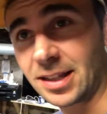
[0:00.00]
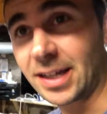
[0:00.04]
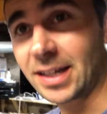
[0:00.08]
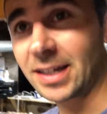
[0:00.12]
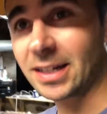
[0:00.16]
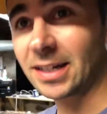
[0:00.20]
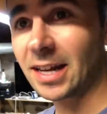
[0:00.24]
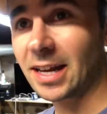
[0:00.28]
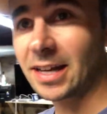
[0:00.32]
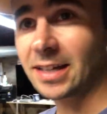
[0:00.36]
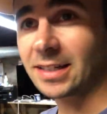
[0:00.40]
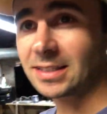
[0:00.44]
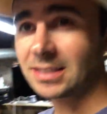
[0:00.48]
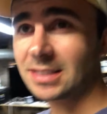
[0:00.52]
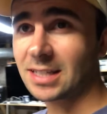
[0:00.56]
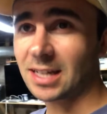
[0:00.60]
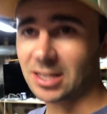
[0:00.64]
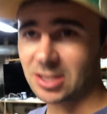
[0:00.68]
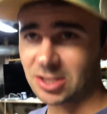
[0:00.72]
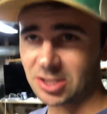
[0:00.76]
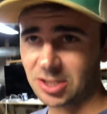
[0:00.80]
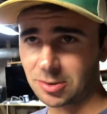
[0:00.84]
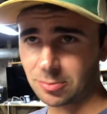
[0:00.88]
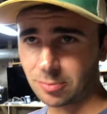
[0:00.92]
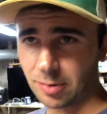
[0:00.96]
Late night
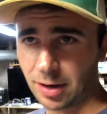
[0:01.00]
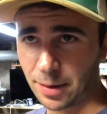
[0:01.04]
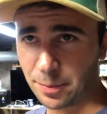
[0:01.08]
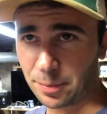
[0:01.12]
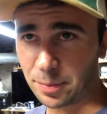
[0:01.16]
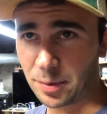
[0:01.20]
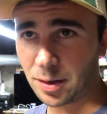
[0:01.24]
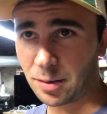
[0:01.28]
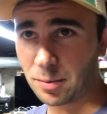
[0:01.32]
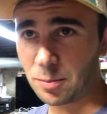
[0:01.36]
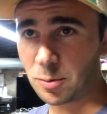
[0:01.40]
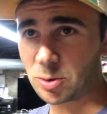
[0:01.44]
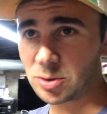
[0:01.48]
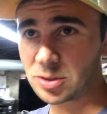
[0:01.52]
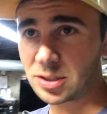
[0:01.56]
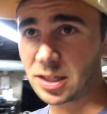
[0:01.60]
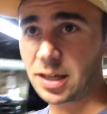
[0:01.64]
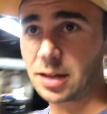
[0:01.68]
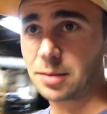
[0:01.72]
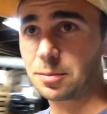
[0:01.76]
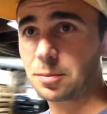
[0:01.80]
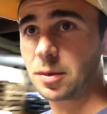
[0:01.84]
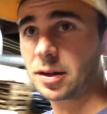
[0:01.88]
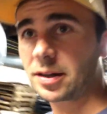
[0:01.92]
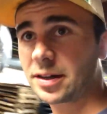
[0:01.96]
session, wrapping up
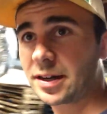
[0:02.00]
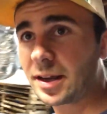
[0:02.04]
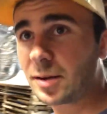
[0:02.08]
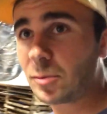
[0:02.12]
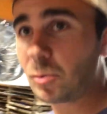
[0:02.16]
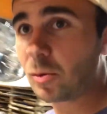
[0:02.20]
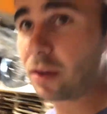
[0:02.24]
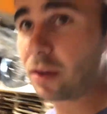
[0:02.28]
Mosaic Monday